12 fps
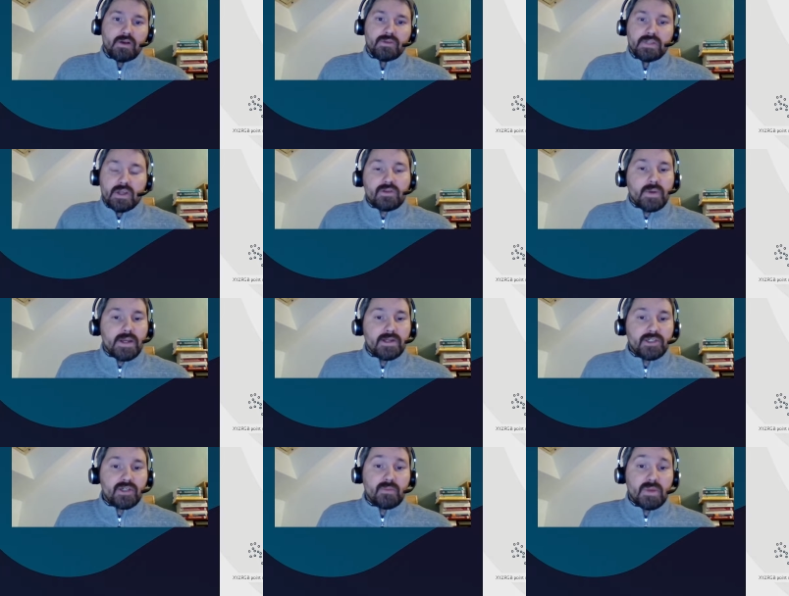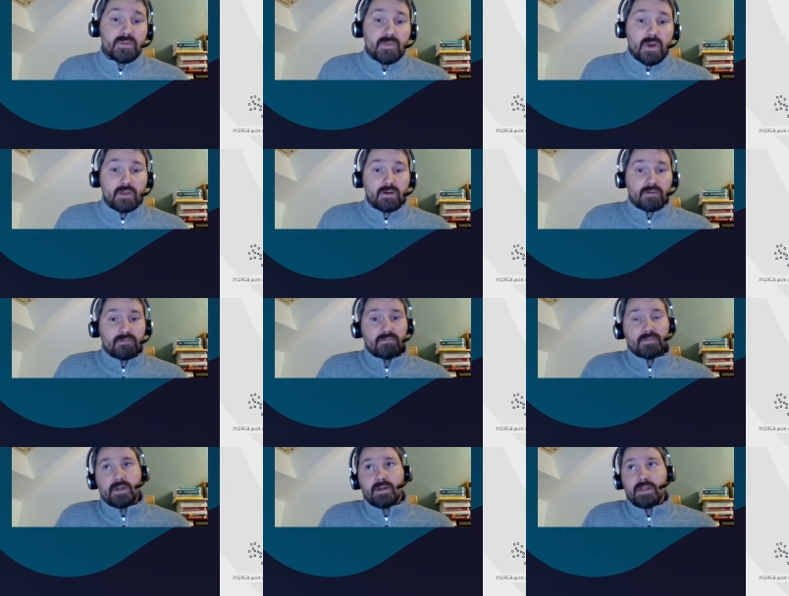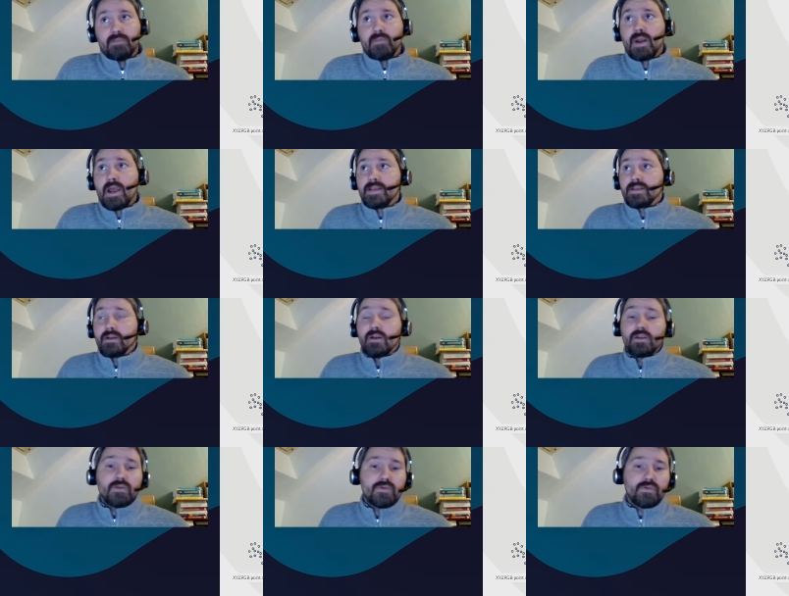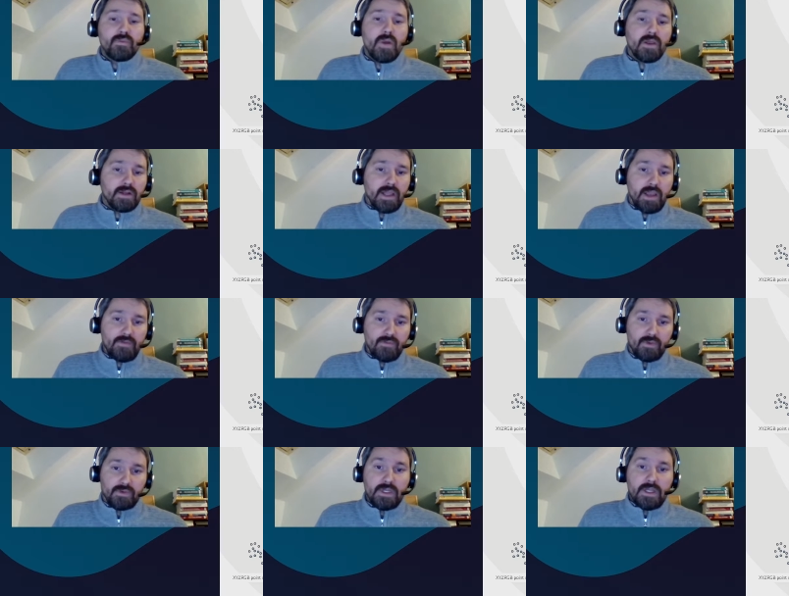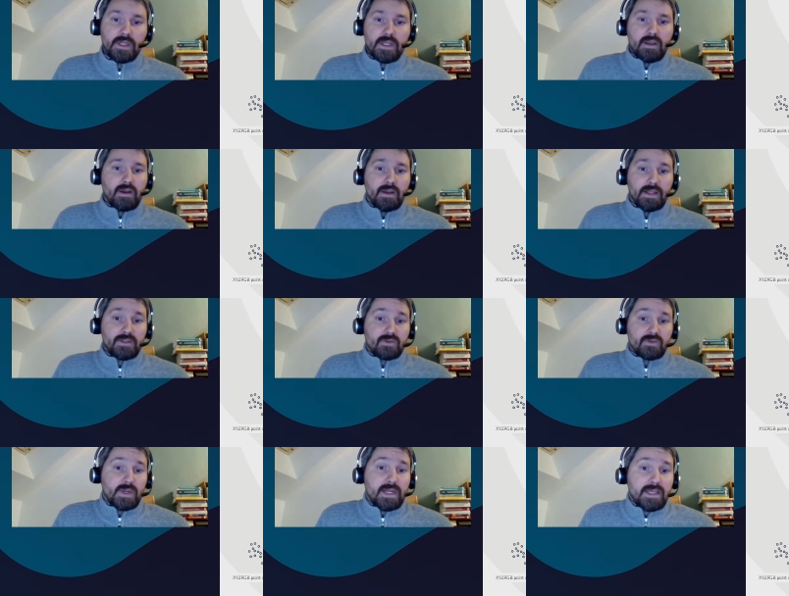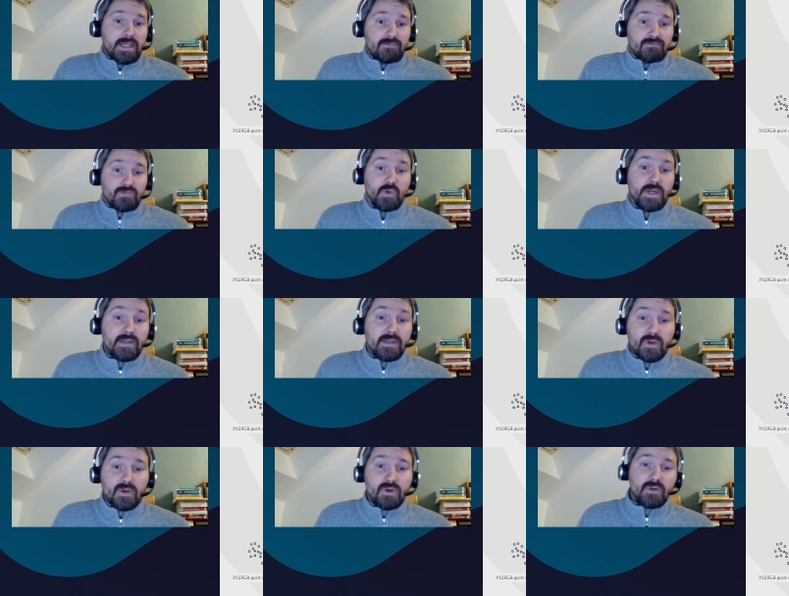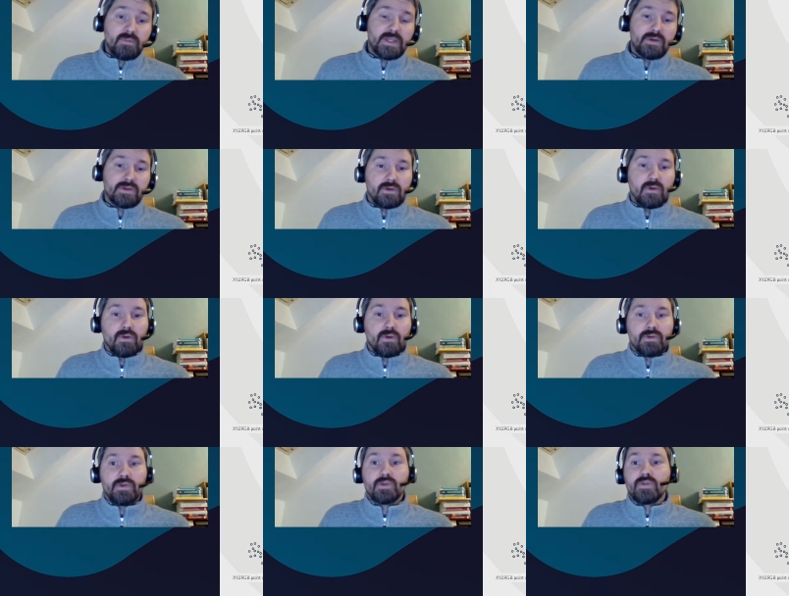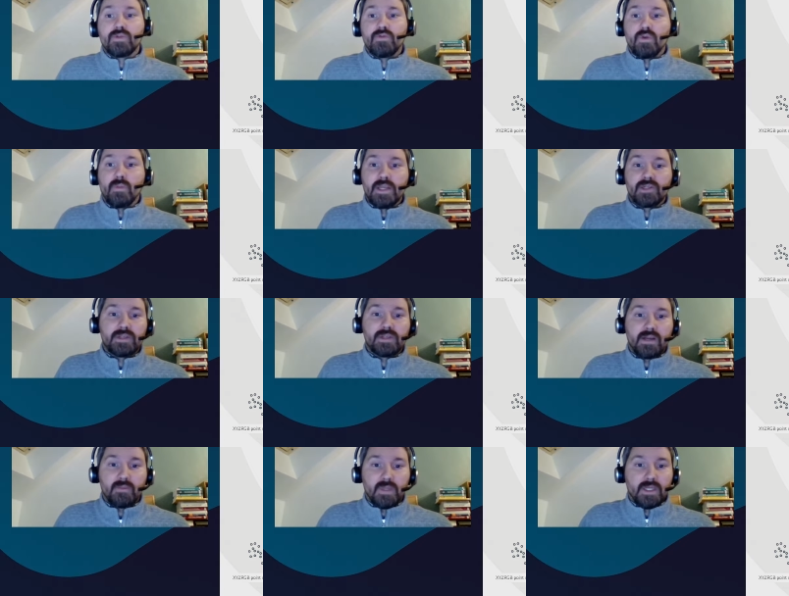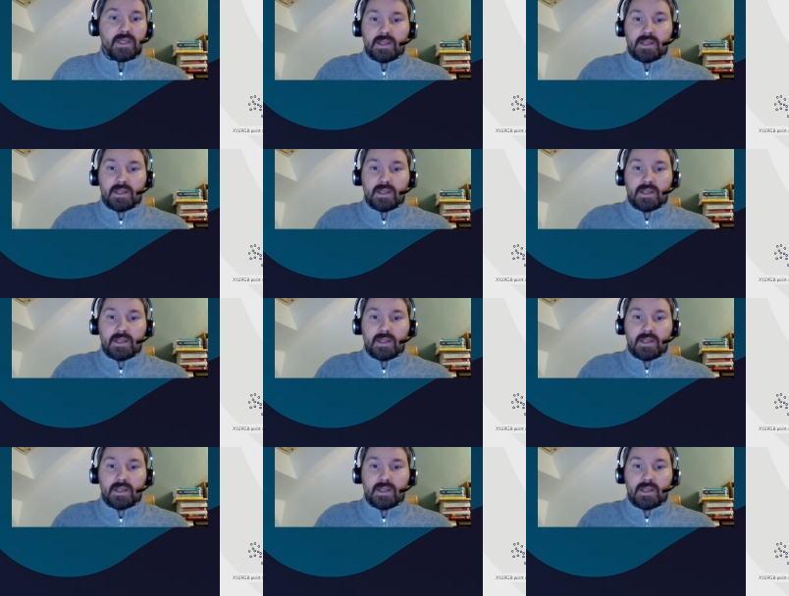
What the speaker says: the other range, a BIM model implies a lot of modeling effort. It's really readable because all useful information can be